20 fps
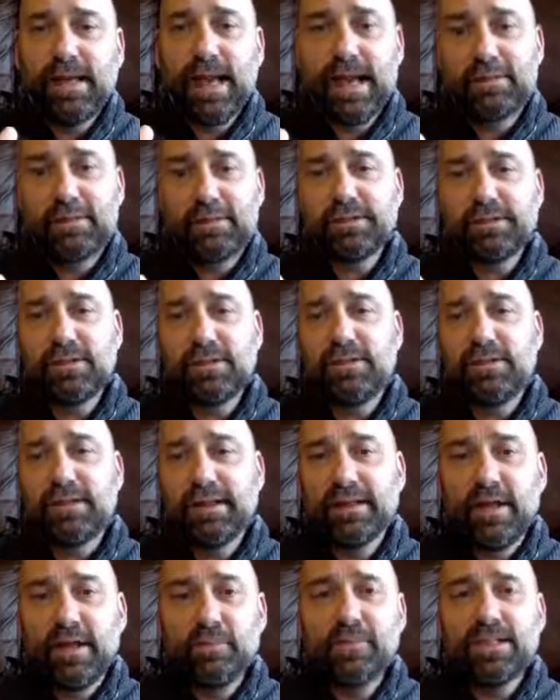
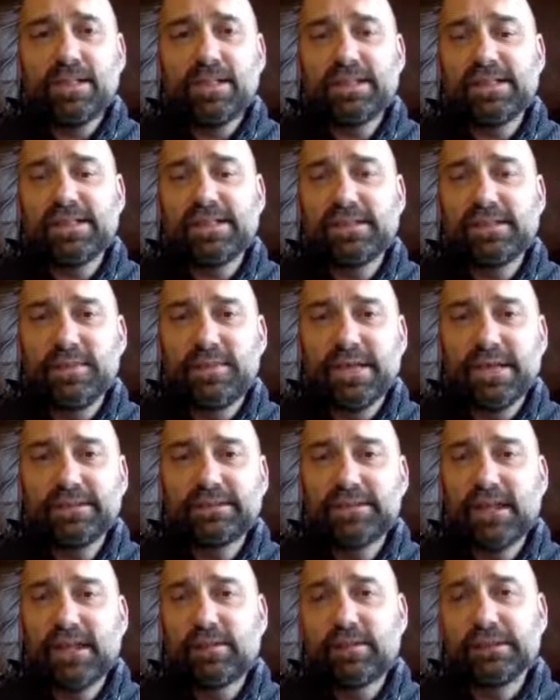Absolutely. Nobody says you're being
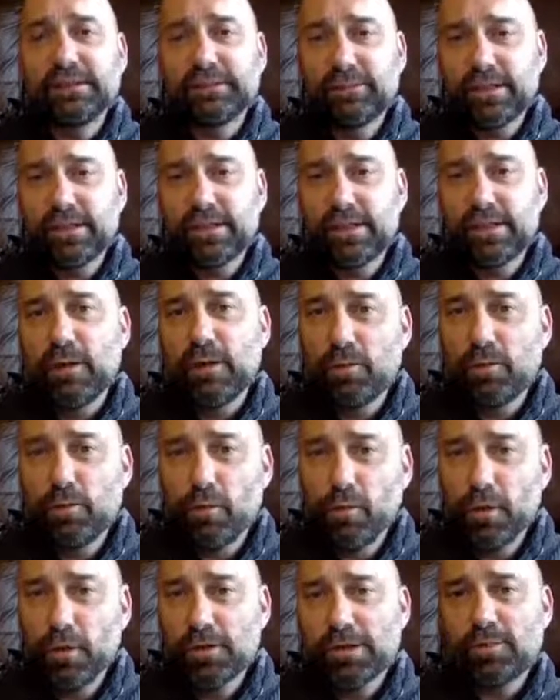childish when you won't
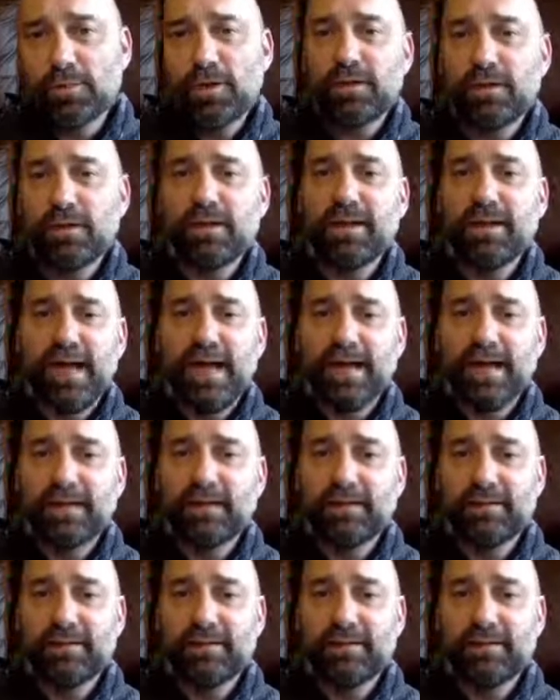walk on your broken leg.